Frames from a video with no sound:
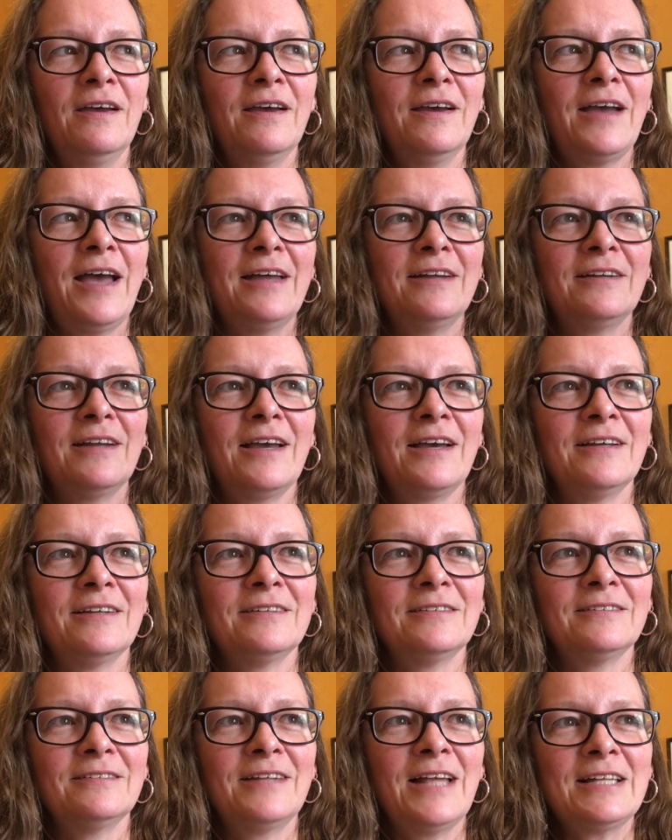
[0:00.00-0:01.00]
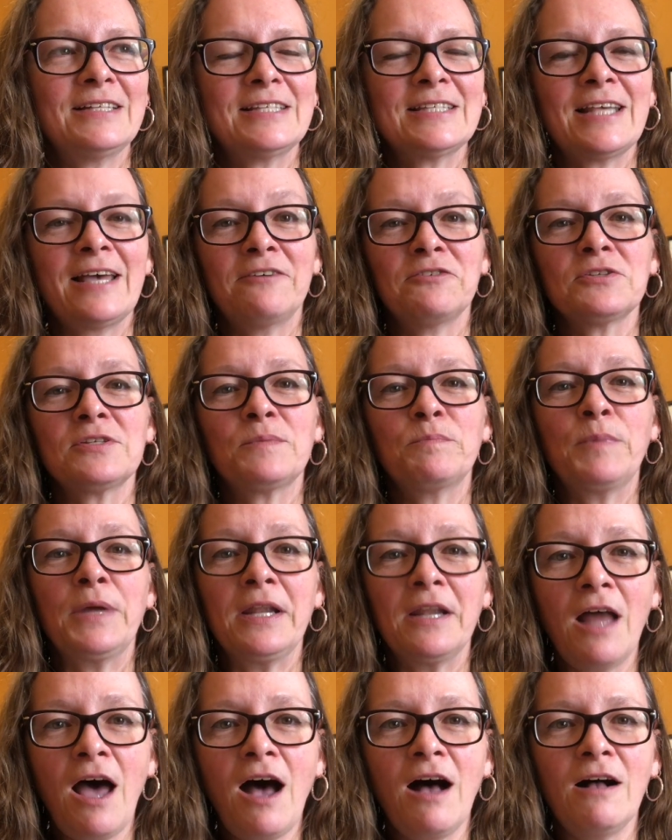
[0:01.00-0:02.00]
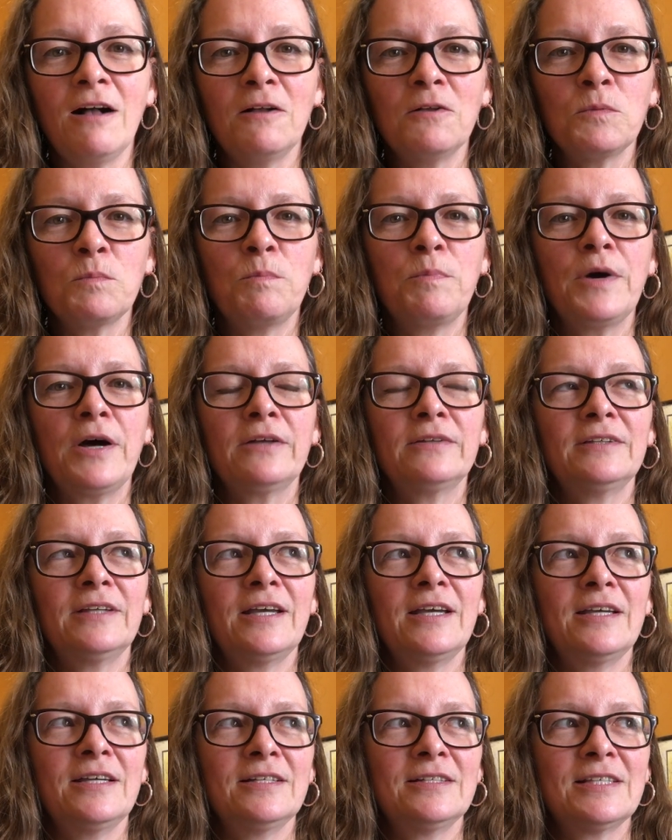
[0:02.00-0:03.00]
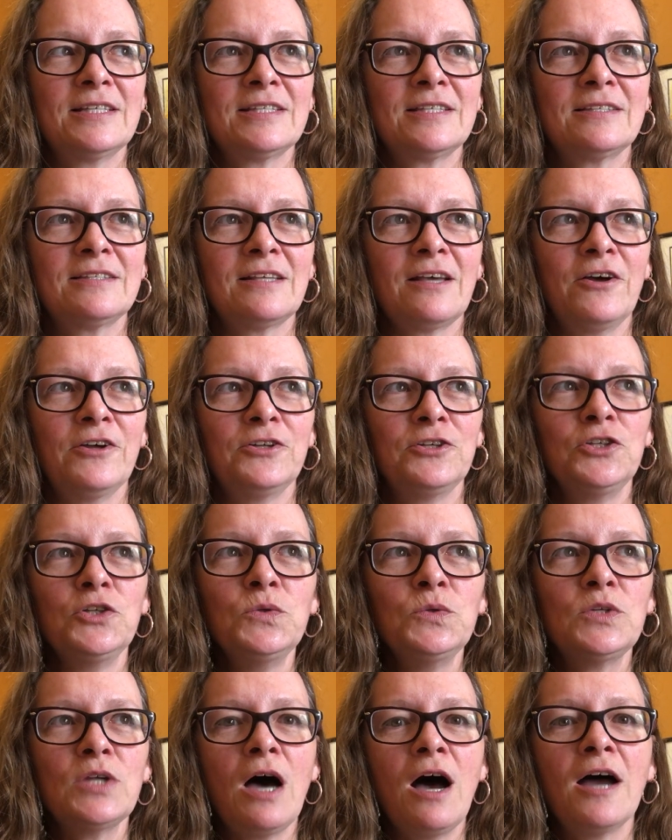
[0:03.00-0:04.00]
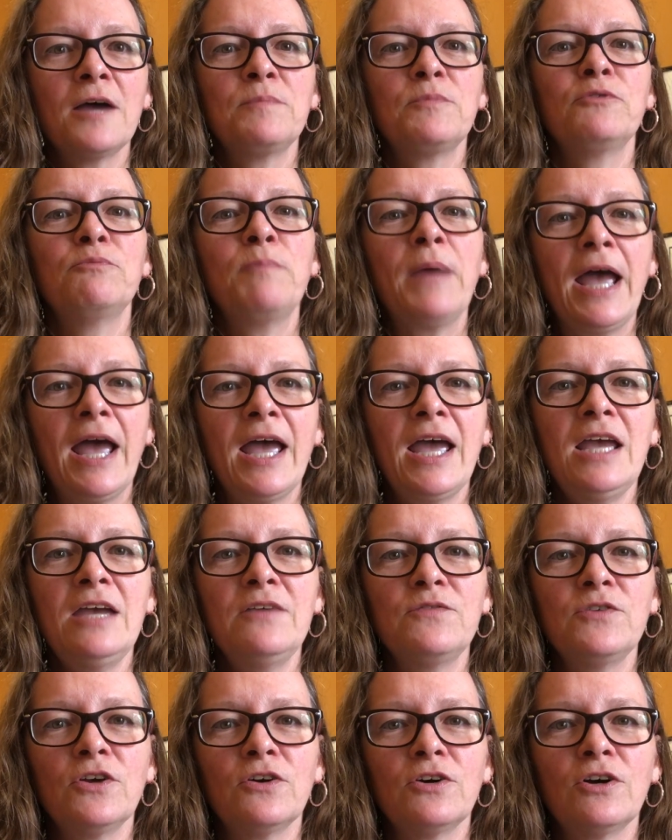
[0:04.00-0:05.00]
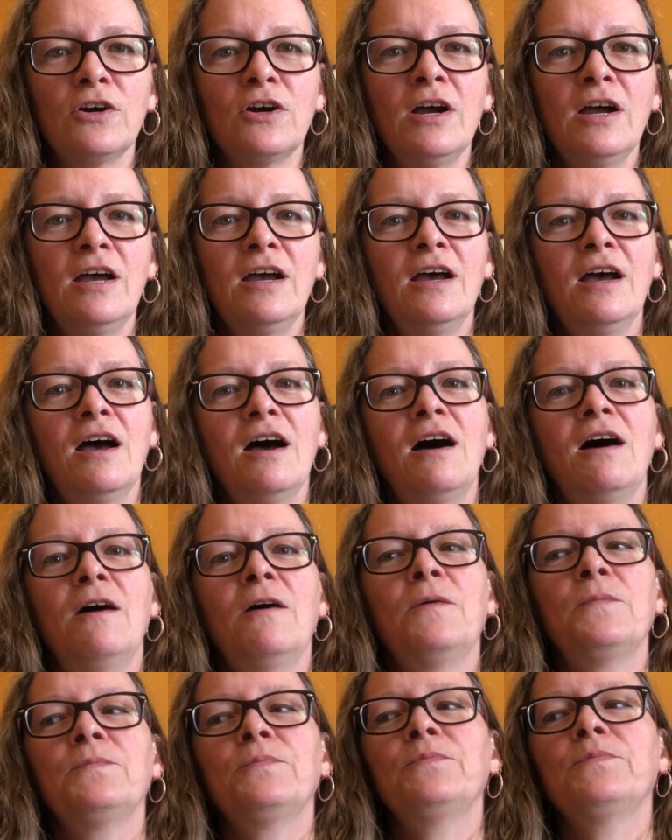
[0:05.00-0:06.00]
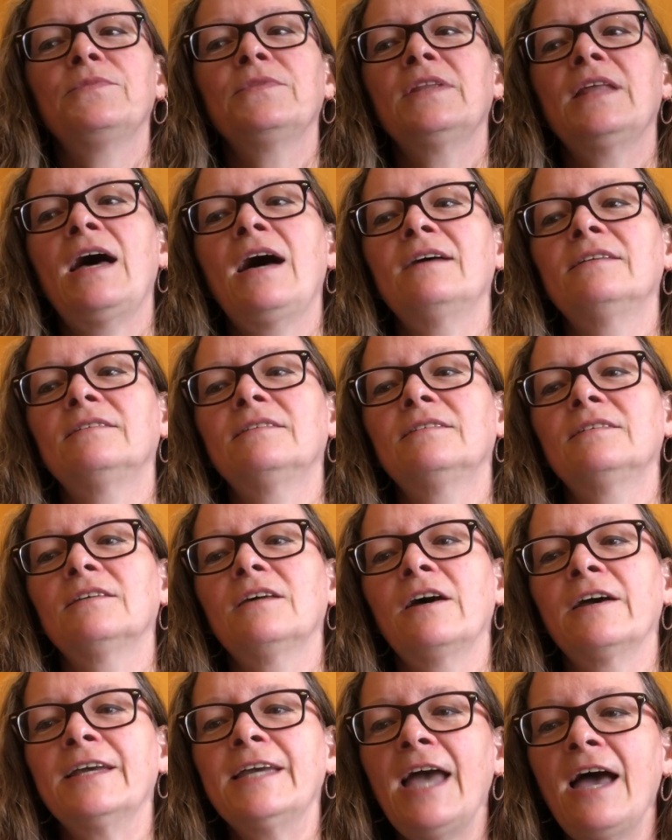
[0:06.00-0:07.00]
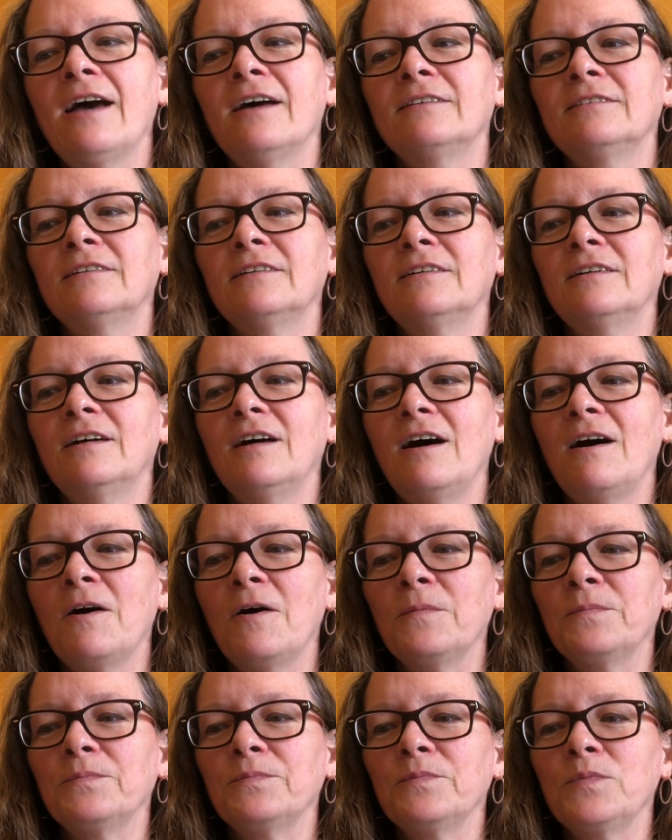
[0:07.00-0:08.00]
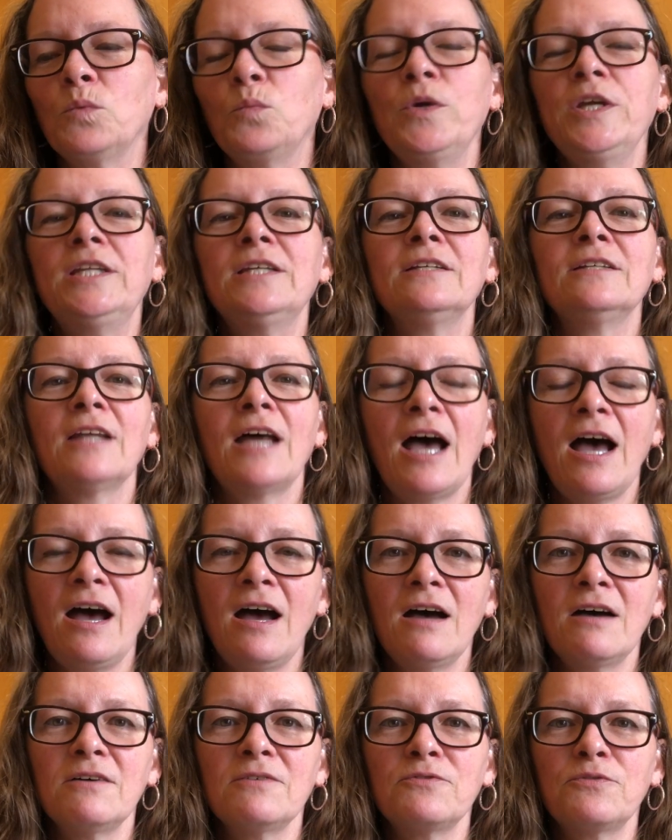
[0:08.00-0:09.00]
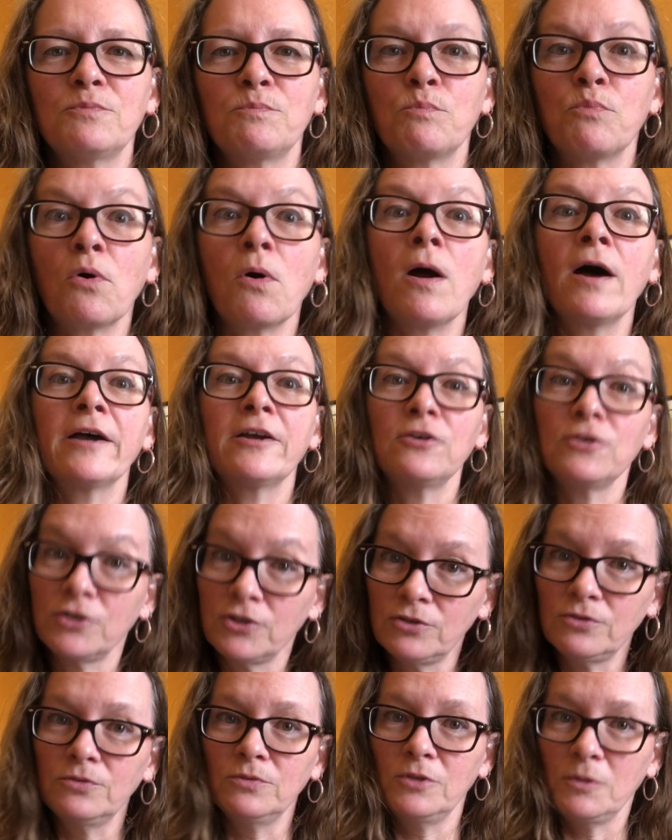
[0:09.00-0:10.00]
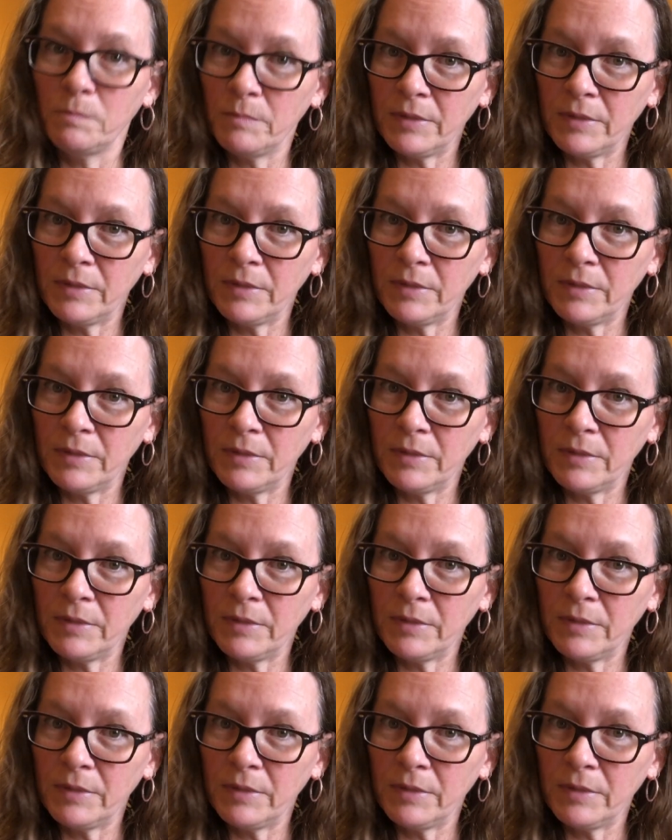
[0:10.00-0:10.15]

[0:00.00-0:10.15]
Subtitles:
And that sounds banal, but it's a new type of behavior that, again, we didn't have prior to the